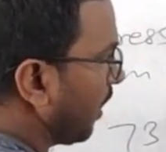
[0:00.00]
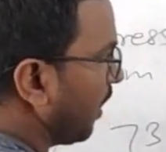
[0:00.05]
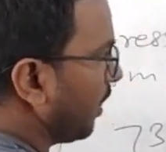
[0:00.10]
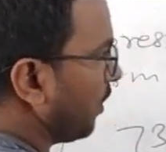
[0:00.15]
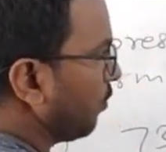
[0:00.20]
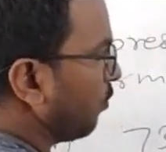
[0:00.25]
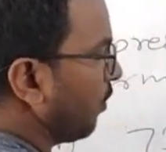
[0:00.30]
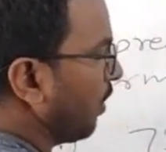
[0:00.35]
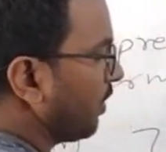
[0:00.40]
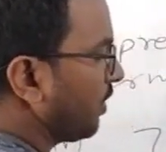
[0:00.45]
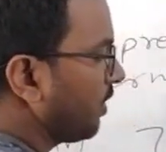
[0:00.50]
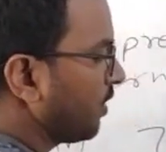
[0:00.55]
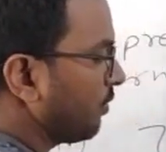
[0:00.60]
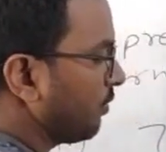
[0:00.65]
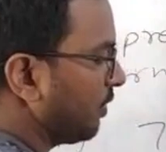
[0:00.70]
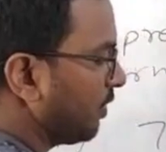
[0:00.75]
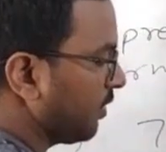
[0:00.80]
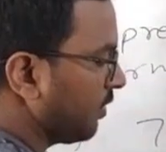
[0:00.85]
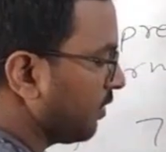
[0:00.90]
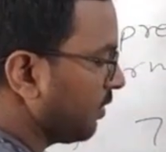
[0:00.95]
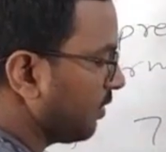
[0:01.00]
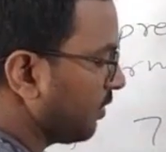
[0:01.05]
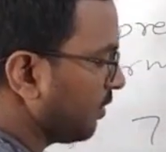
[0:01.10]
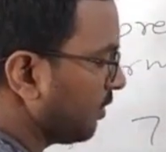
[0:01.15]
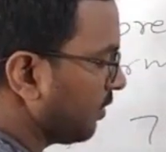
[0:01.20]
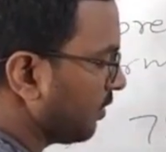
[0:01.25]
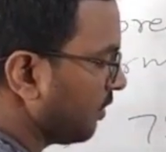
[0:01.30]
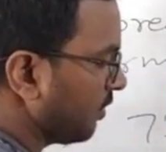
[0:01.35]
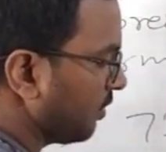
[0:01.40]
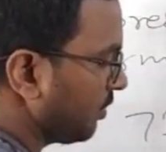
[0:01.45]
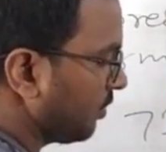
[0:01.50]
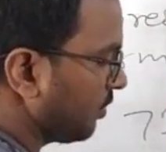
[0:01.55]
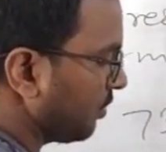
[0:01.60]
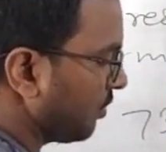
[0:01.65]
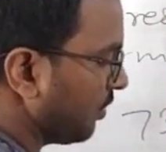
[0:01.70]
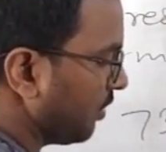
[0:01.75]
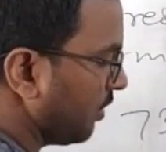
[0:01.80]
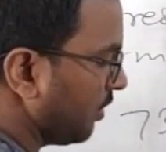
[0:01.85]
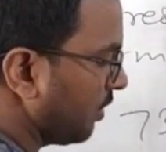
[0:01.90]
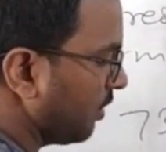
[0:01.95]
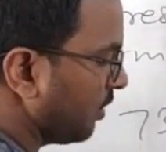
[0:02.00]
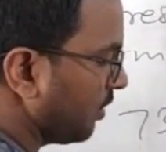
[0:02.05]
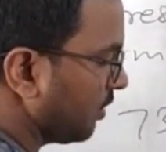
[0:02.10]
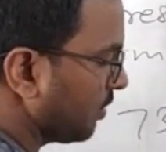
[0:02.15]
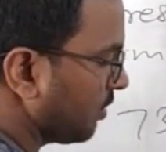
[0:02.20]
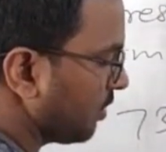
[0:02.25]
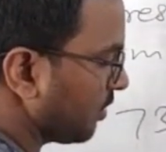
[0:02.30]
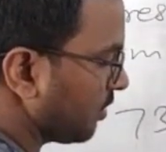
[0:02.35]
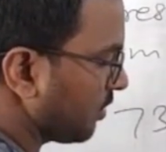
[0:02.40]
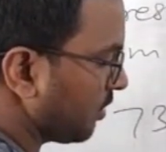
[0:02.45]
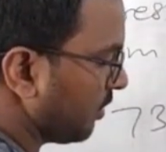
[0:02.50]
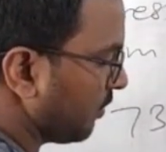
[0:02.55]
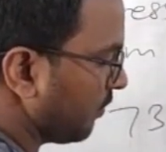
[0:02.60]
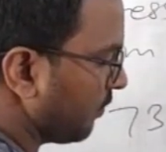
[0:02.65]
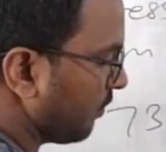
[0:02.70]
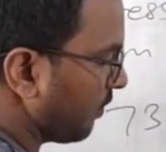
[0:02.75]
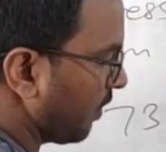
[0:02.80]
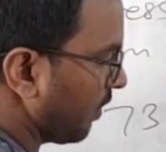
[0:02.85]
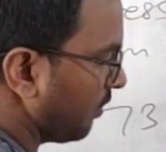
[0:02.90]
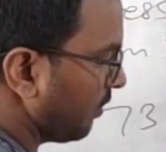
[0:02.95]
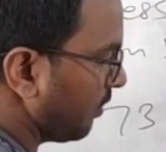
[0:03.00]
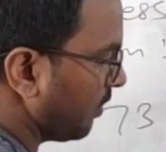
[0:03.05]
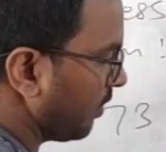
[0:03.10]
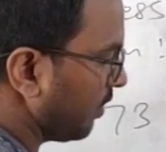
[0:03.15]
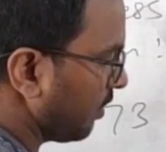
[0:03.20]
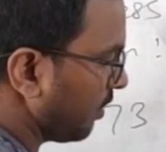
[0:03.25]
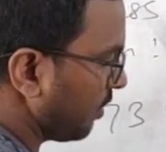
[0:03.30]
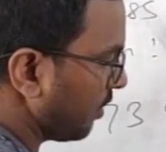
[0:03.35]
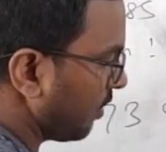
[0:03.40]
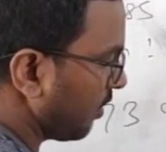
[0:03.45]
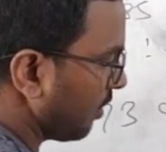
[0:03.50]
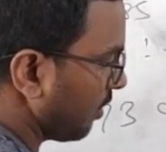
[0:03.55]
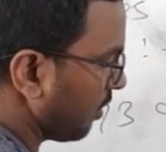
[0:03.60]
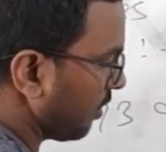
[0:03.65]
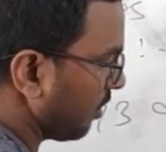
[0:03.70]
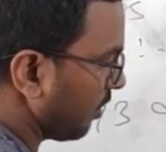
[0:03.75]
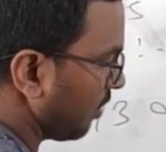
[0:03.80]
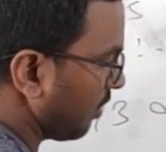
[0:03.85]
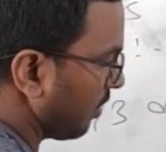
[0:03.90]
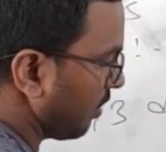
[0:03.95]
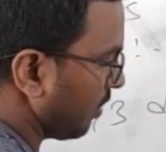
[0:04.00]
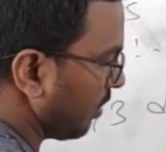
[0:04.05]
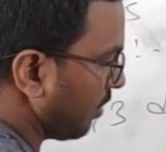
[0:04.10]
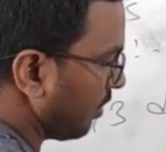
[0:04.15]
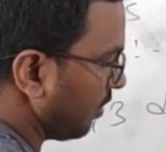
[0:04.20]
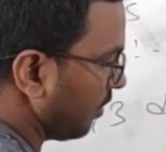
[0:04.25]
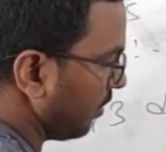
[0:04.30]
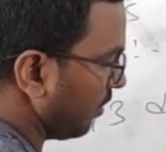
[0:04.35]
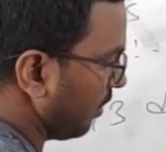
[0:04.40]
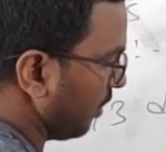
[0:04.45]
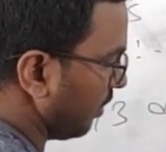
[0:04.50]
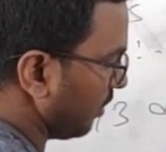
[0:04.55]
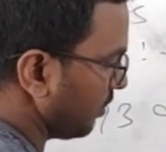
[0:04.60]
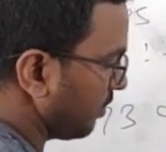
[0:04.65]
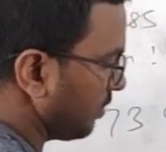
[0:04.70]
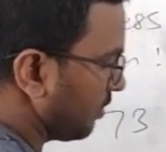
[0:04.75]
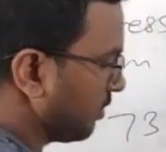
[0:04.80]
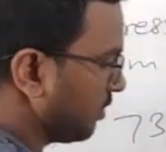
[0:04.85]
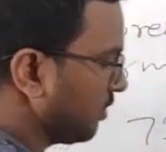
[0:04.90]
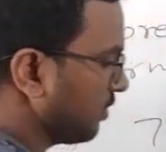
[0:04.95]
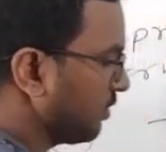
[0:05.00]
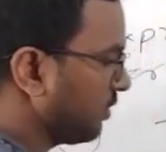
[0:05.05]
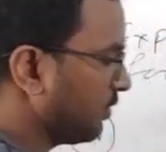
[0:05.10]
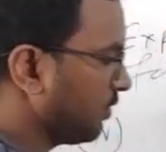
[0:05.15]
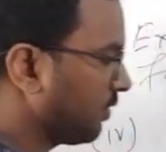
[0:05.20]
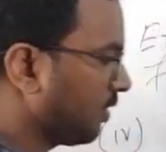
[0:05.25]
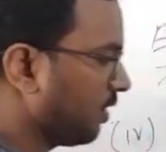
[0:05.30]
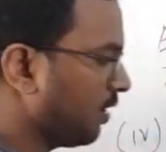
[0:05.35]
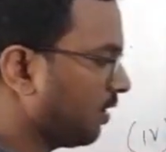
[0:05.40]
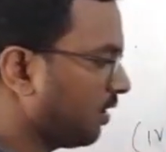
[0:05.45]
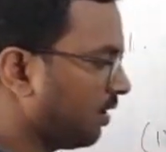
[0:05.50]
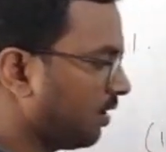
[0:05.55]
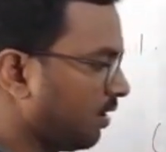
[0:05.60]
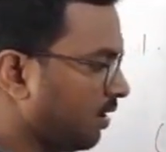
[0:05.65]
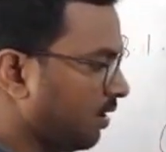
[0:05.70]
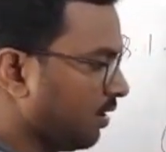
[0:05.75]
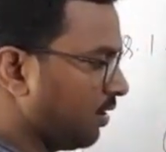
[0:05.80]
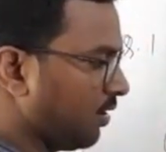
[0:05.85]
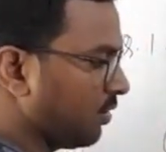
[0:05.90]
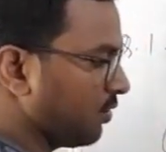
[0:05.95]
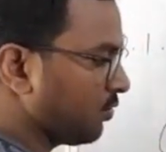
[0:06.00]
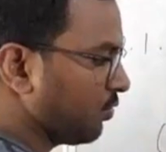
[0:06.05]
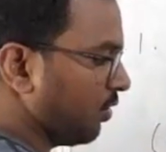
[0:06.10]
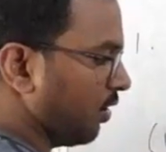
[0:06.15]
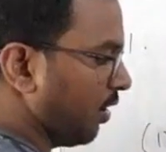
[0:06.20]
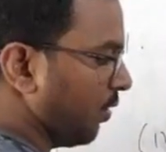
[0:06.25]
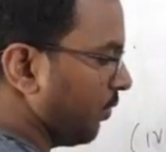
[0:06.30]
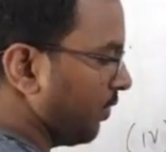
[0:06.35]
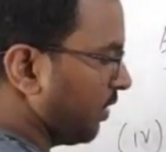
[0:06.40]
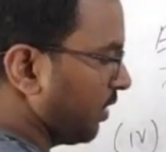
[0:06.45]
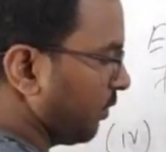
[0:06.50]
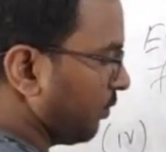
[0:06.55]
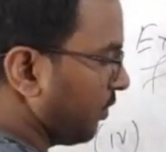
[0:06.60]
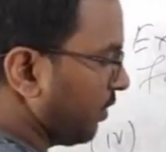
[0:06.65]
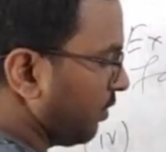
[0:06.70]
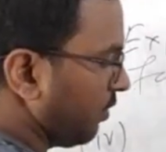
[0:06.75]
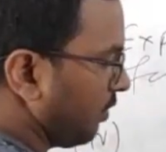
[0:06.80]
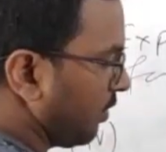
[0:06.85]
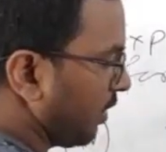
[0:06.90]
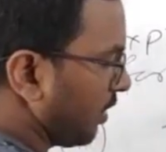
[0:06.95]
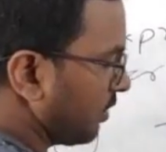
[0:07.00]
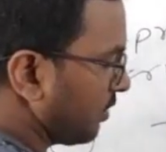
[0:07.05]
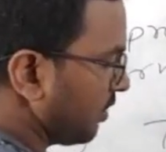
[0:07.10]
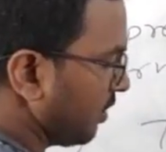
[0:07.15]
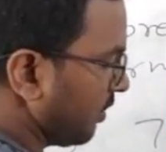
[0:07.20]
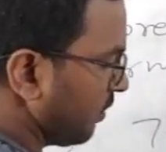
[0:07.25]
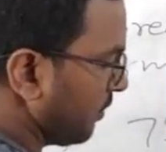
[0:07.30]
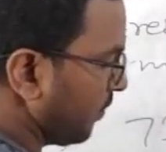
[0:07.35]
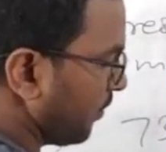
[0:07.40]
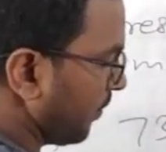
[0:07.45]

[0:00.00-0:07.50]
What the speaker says: and 1 year mean 365 days. Okay, so how many times it will cancel?